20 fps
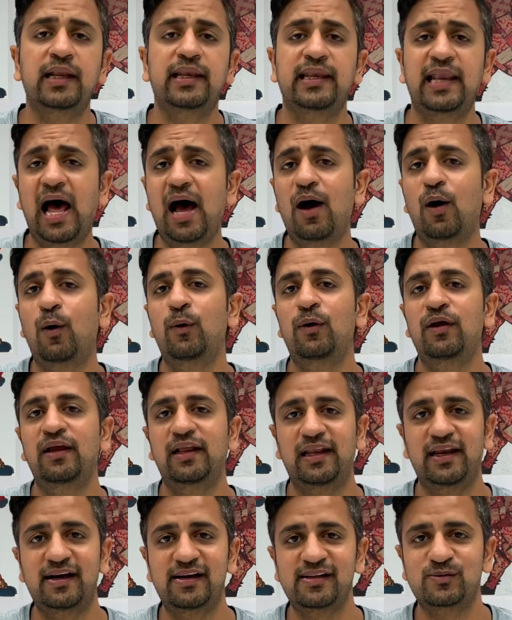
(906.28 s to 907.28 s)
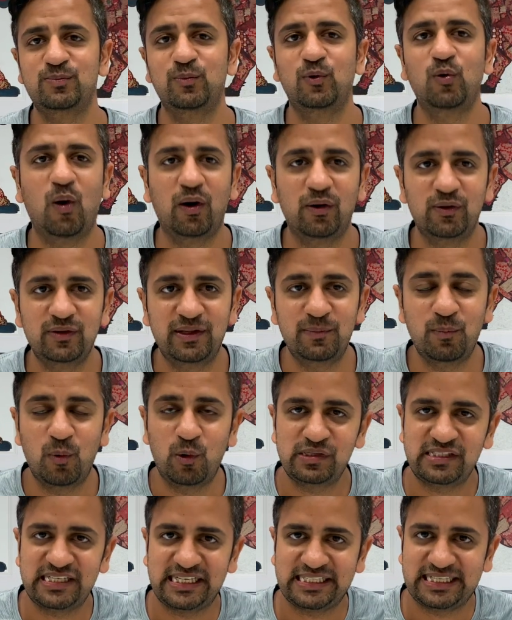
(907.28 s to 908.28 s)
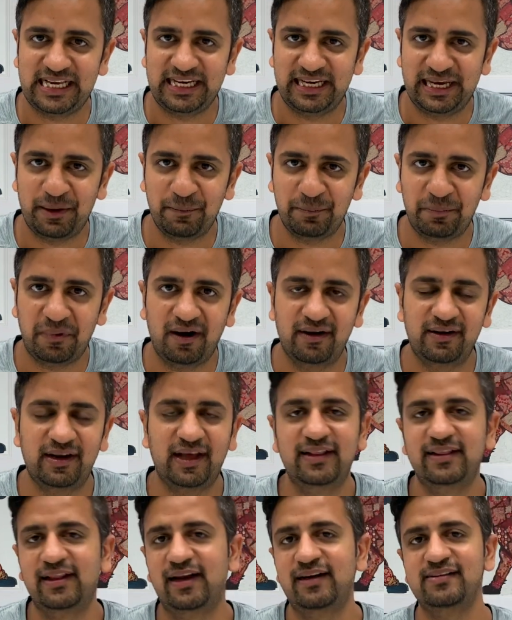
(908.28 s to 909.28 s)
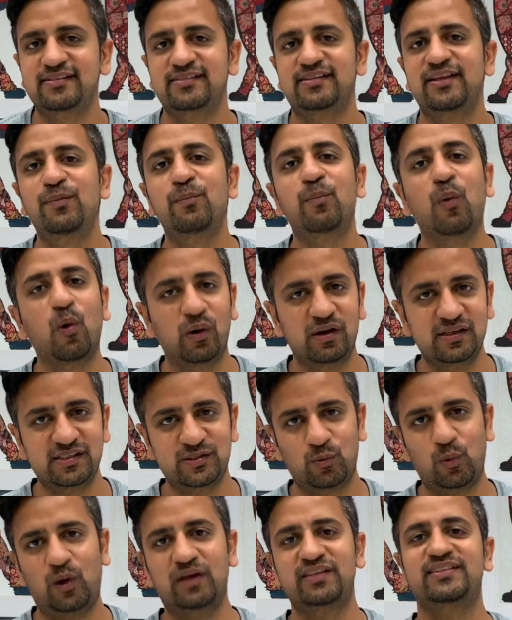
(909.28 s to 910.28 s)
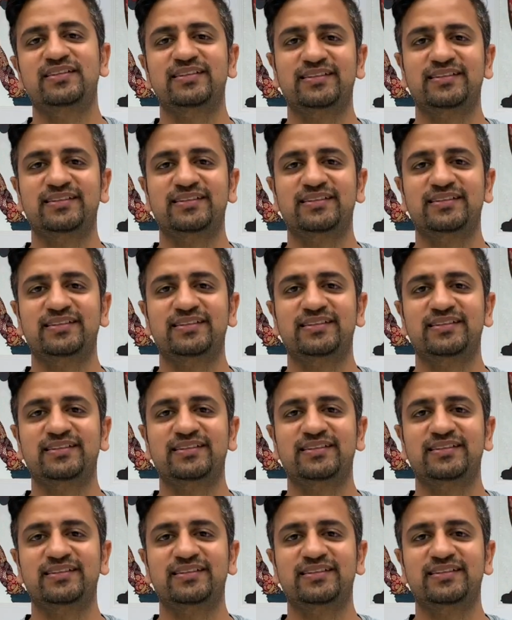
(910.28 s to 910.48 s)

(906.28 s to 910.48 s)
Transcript: Now let us move on to the most exciting part, and that is the bonus part.